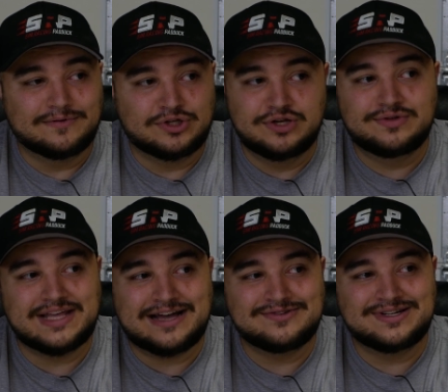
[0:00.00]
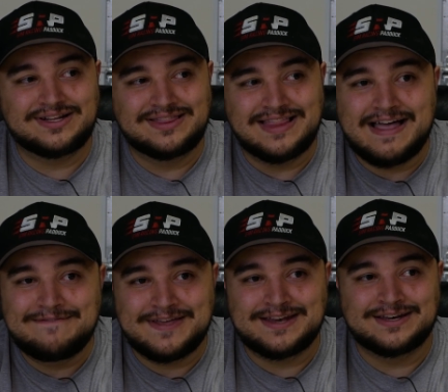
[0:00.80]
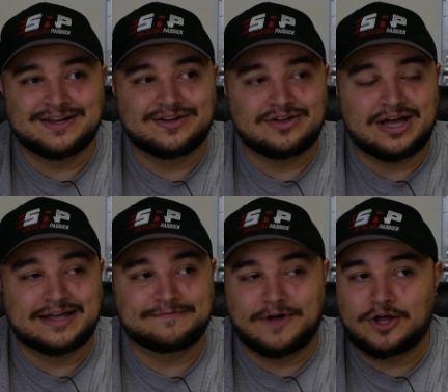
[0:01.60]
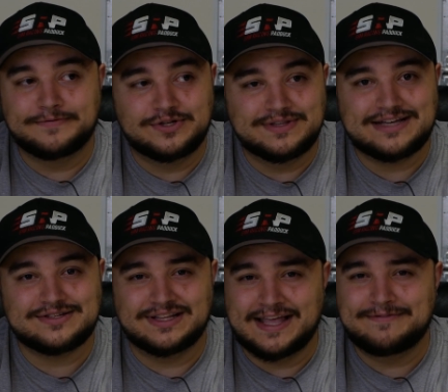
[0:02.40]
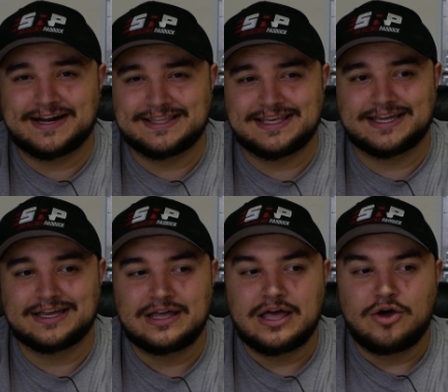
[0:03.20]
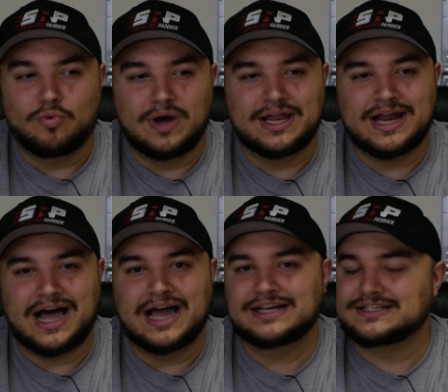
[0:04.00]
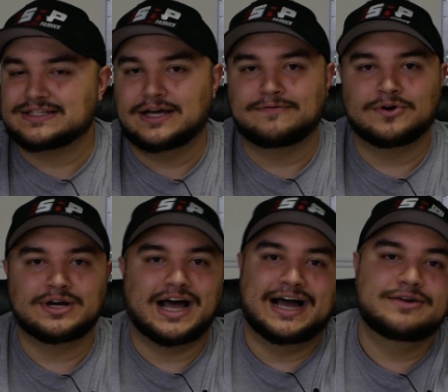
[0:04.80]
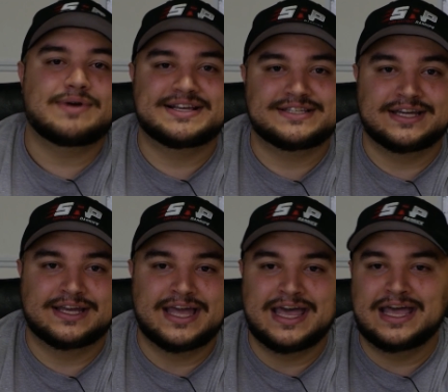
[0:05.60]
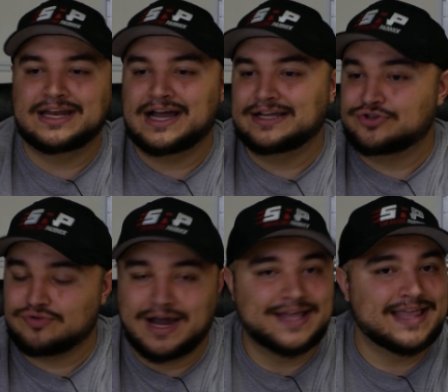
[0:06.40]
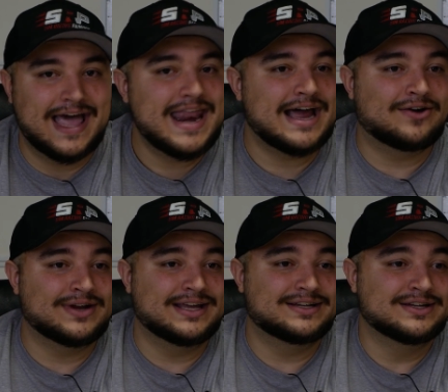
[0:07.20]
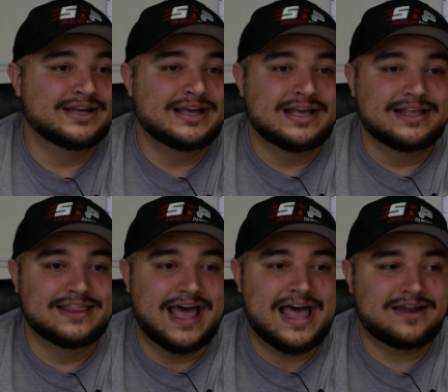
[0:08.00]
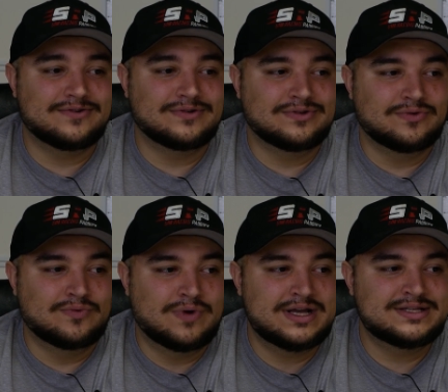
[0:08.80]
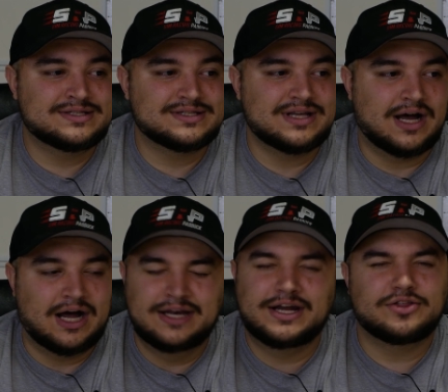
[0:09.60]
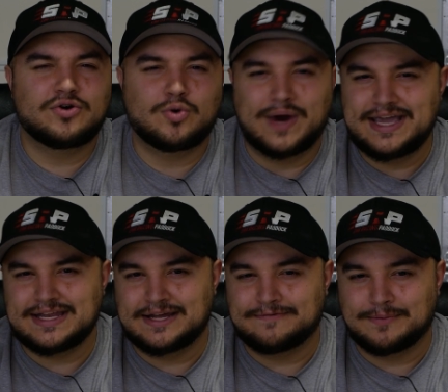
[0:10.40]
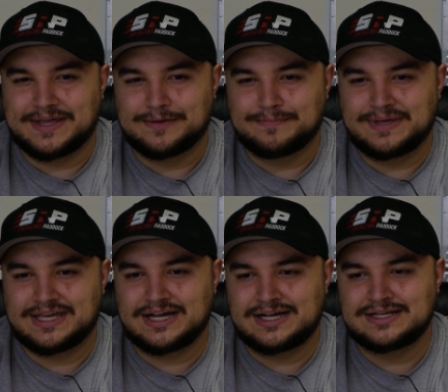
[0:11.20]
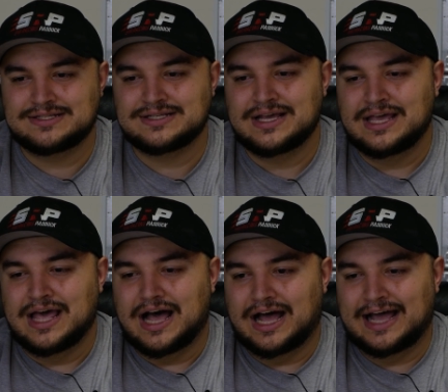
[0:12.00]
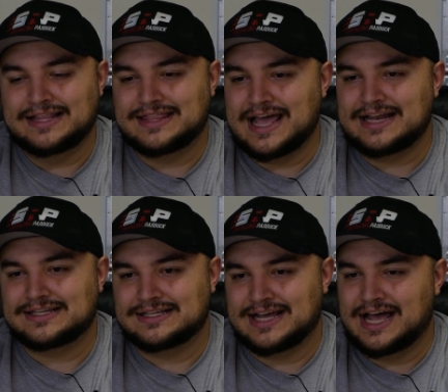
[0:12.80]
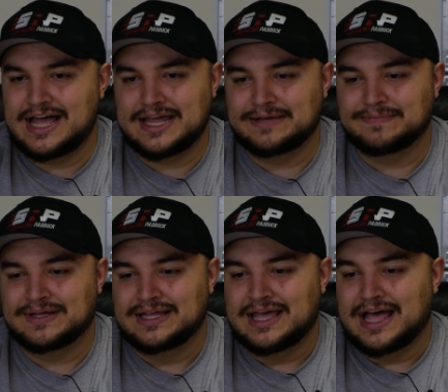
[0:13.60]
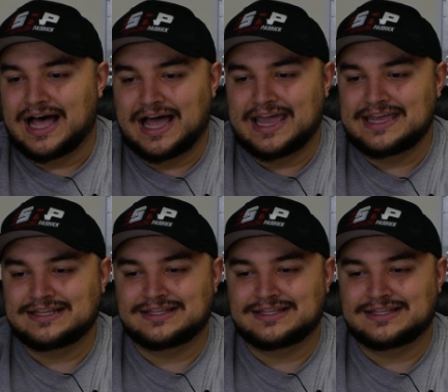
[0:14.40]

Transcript: two thousand eleven, uh, fall of two thousand eleven, I think, when I discovered iRacing, and I tried that out. And that was another awakening for me, because at that time, I